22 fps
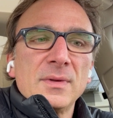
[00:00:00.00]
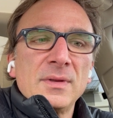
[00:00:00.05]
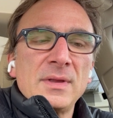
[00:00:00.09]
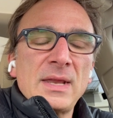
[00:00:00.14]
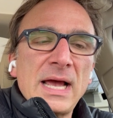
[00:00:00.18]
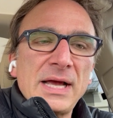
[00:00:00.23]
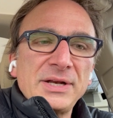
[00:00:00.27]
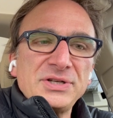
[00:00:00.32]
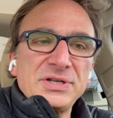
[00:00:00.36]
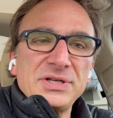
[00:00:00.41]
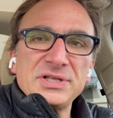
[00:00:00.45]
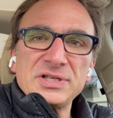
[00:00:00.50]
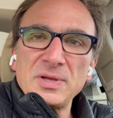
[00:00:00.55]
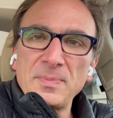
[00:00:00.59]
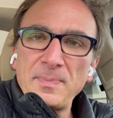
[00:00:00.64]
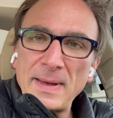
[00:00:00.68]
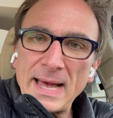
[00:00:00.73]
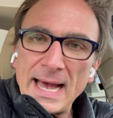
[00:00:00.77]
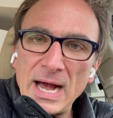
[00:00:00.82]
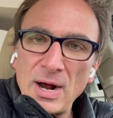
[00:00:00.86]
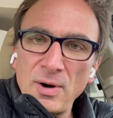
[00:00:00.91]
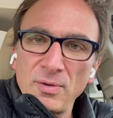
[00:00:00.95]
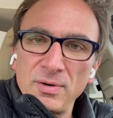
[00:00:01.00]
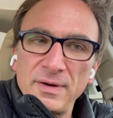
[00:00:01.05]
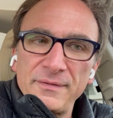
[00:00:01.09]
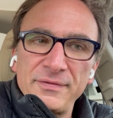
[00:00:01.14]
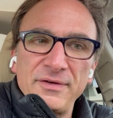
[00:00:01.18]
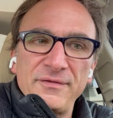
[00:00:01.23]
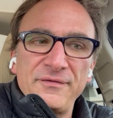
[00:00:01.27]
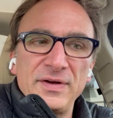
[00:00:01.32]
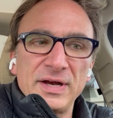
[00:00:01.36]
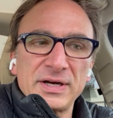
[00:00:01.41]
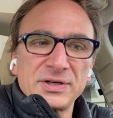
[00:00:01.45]
not just the power of
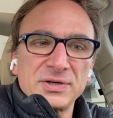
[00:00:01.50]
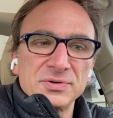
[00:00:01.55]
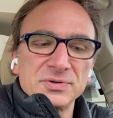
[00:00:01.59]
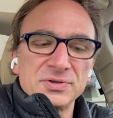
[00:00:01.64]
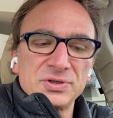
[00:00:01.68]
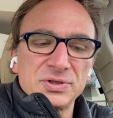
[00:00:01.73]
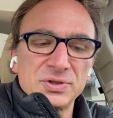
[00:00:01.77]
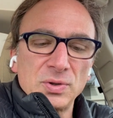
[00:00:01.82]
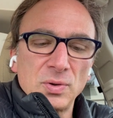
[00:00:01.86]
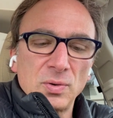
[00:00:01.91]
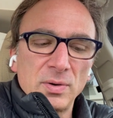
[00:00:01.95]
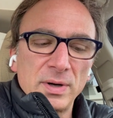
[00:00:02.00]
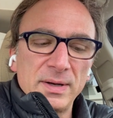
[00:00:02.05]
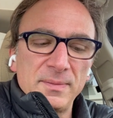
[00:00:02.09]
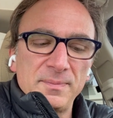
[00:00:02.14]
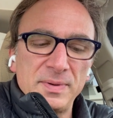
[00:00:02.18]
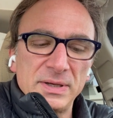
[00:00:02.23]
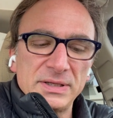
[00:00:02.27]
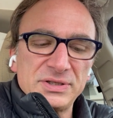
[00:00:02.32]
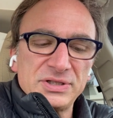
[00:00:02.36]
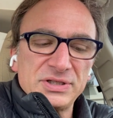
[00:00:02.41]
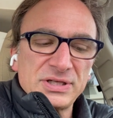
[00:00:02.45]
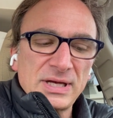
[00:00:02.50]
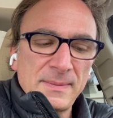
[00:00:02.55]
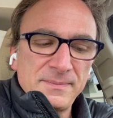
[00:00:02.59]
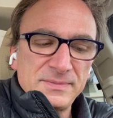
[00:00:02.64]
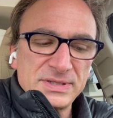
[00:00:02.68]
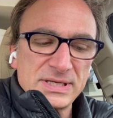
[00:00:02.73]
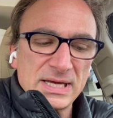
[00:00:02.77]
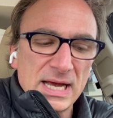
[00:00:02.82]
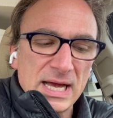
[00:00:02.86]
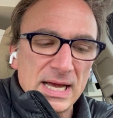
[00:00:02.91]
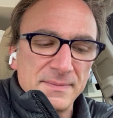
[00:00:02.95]
the victor story, but
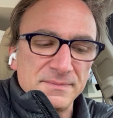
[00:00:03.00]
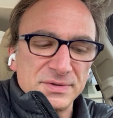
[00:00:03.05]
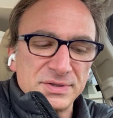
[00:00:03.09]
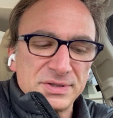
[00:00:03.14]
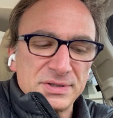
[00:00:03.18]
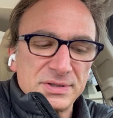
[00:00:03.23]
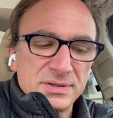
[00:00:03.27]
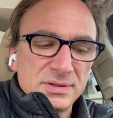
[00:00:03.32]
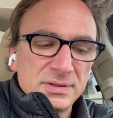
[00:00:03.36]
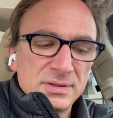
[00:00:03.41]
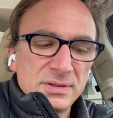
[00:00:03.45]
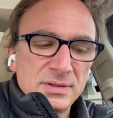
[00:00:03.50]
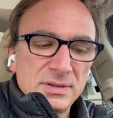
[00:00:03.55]
sometimes,